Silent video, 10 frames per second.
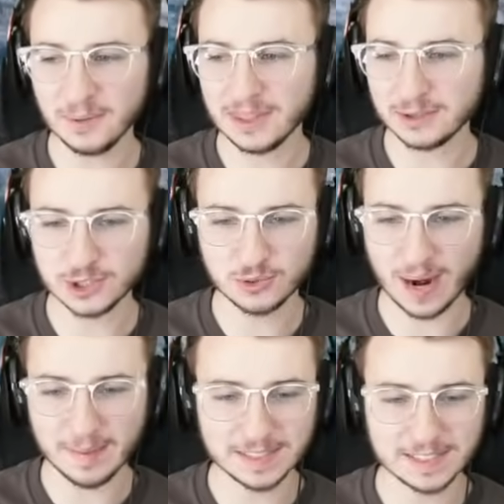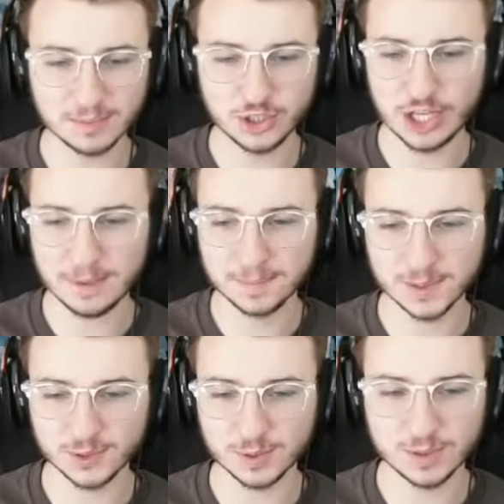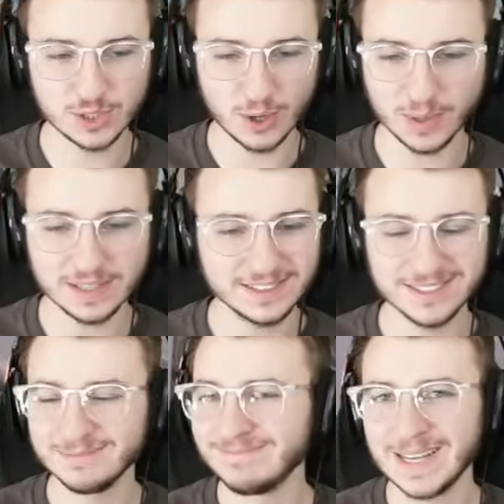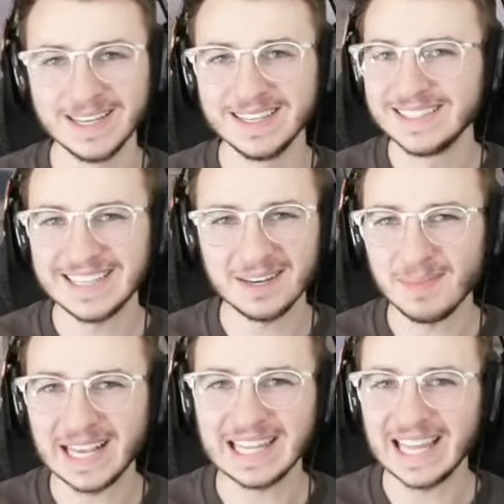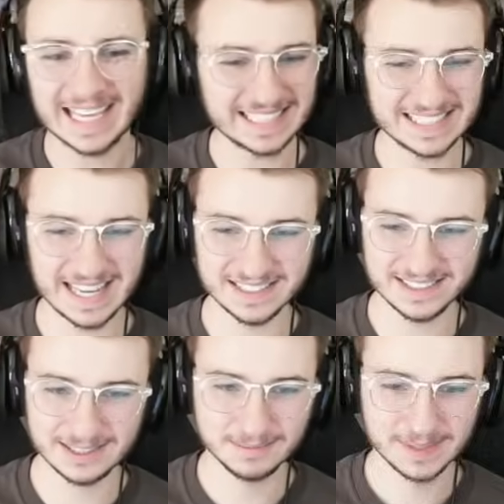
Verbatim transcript: when they're just grabbing some chips or some sodas, doesn't make a lick of sense.